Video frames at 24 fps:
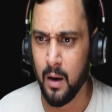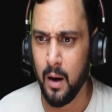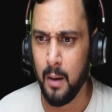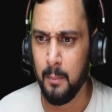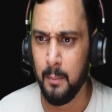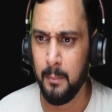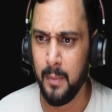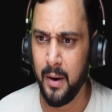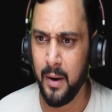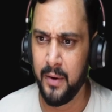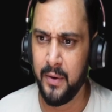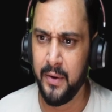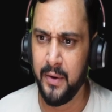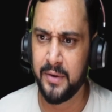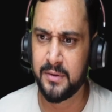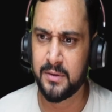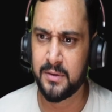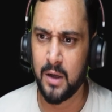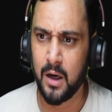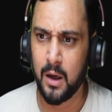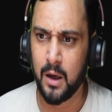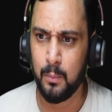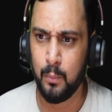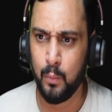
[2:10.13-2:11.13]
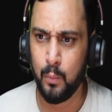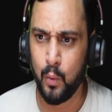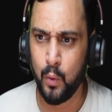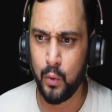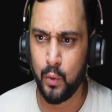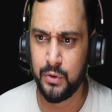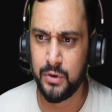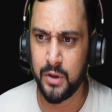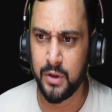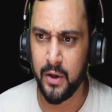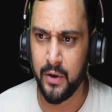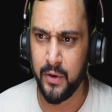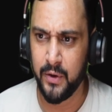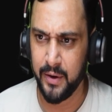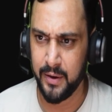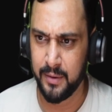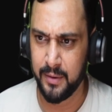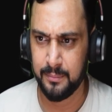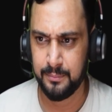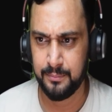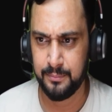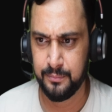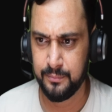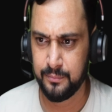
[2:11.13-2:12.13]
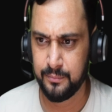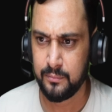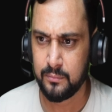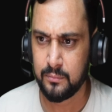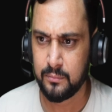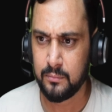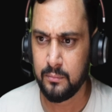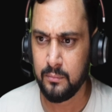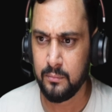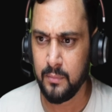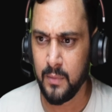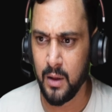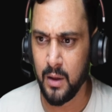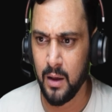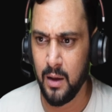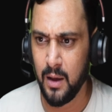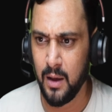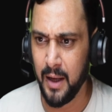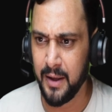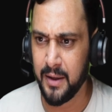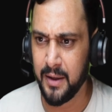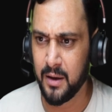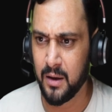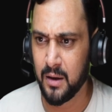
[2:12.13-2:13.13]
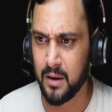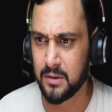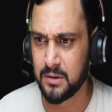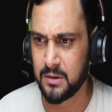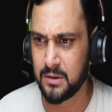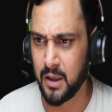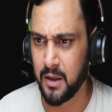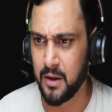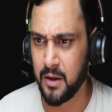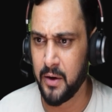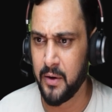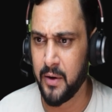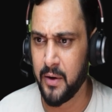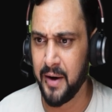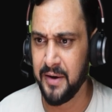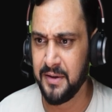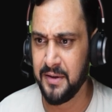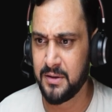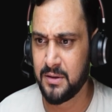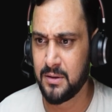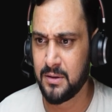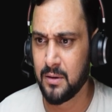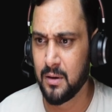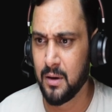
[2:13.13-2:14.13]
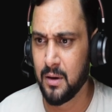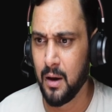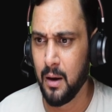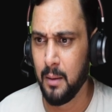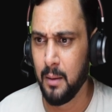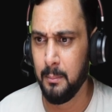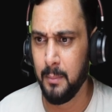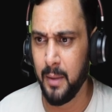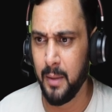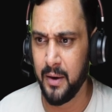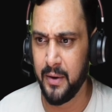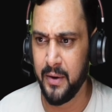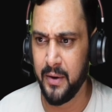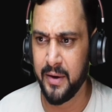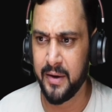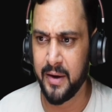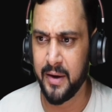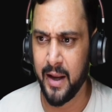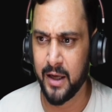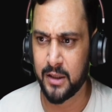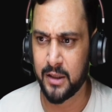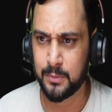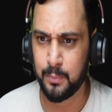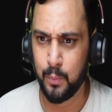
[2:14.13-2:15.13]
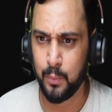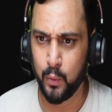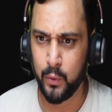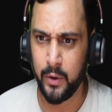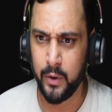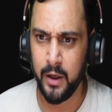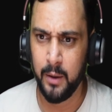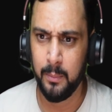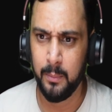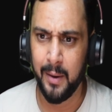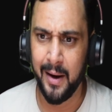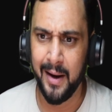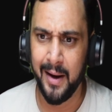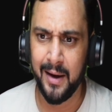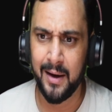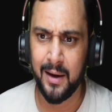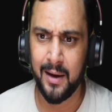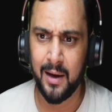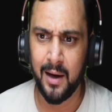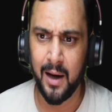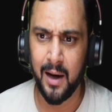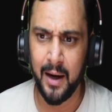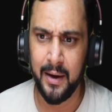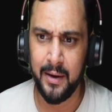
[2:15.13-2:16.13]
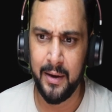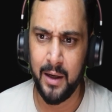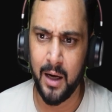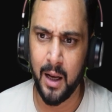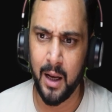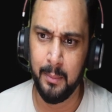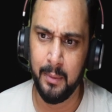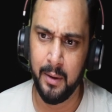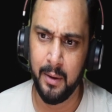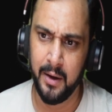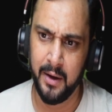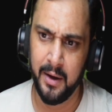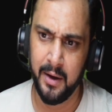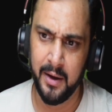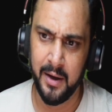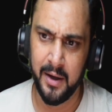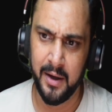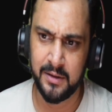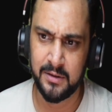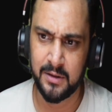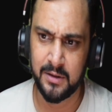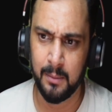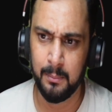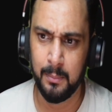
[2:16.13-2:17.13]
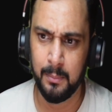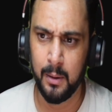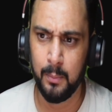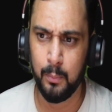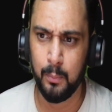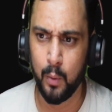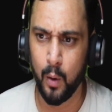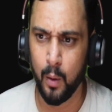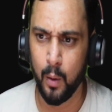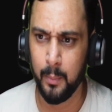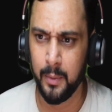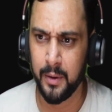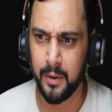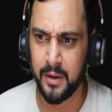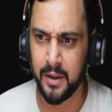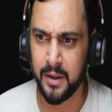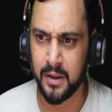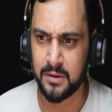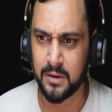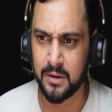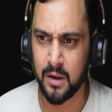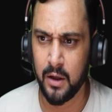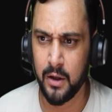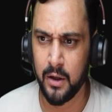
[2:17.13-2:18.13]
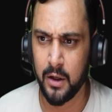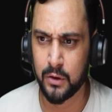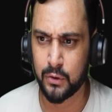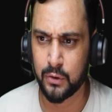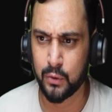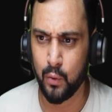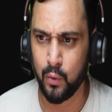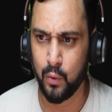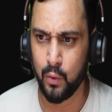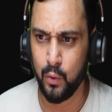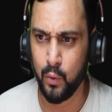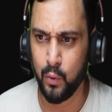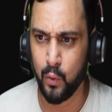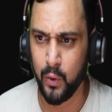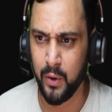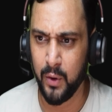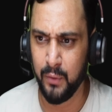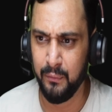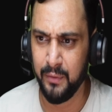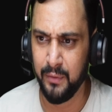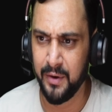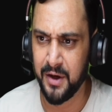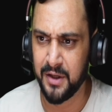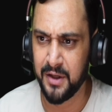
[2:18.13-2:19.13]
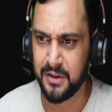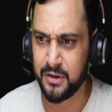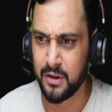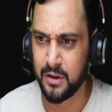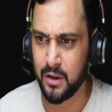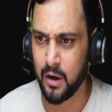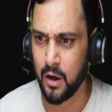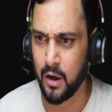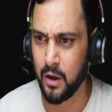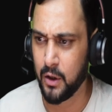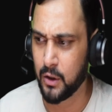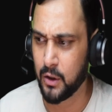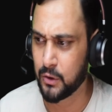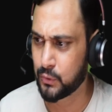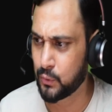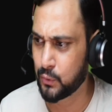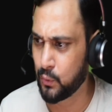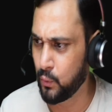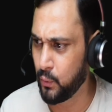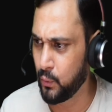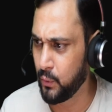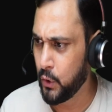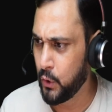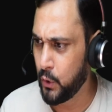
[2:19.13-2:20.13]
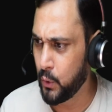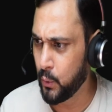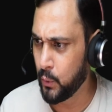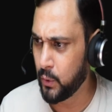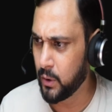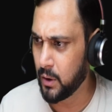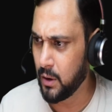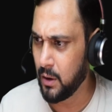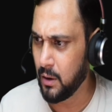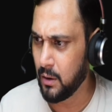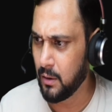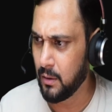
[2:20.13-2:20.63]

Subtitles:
metrics are more generic, like standardized metric exported by a client library. Example Prometheus underscore notification underscore total